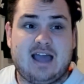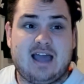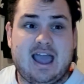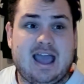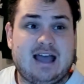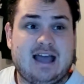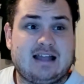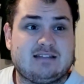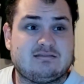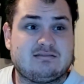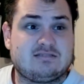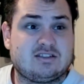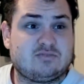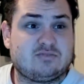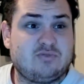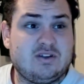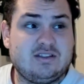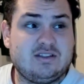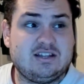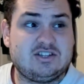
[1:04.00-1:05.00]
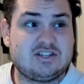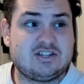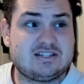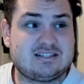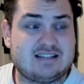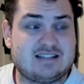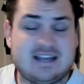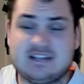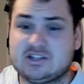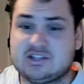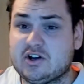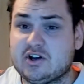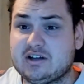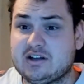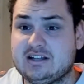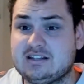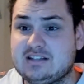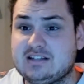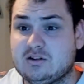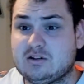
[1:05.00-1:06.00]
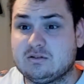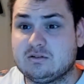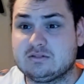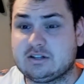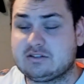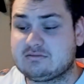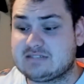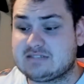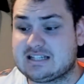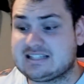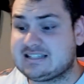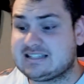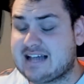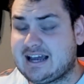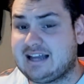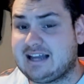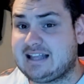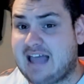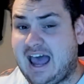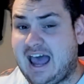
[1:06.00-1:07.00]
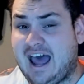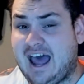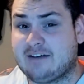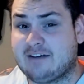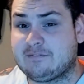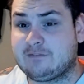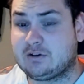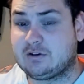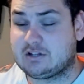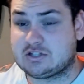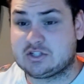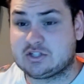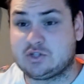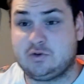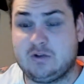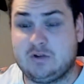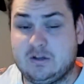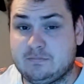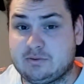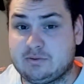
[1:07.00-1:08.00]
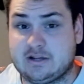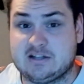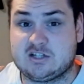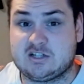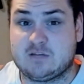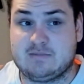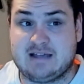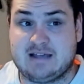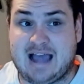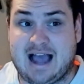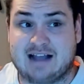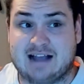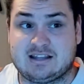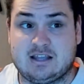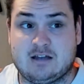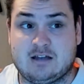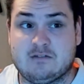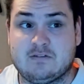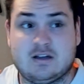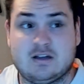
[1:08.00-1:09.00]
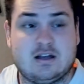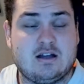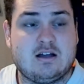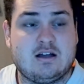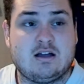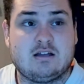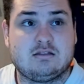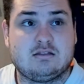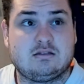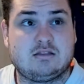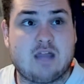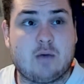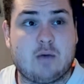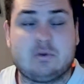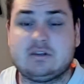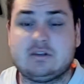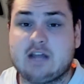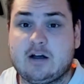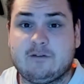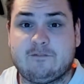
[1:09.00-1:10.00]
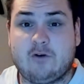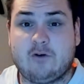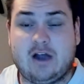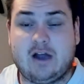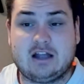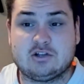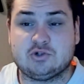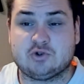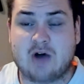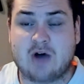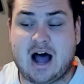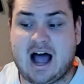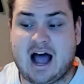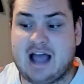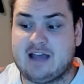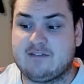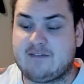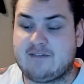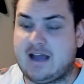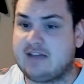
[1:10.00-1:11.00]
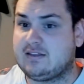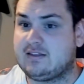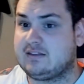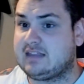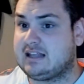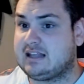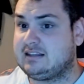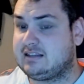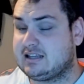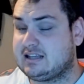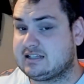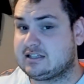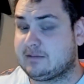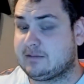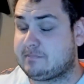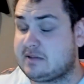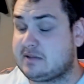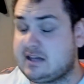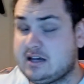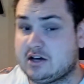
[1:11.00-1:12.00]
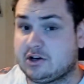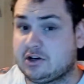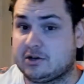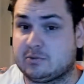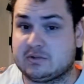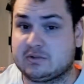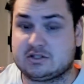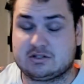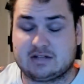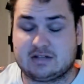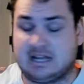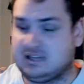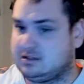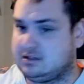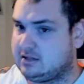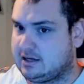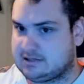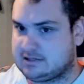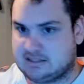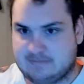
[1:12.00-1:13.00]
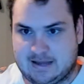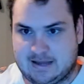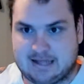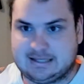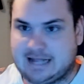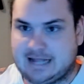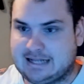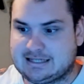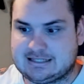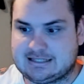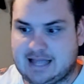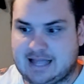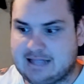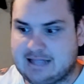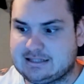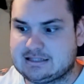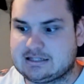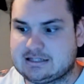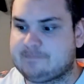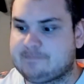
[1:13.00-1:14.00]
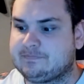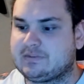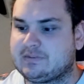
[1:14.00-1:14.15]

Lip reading: And really just, it took until the second half for the screenplays to be active. They were there for a drive, and then they disappeared, which again doesn't make a lot of sense.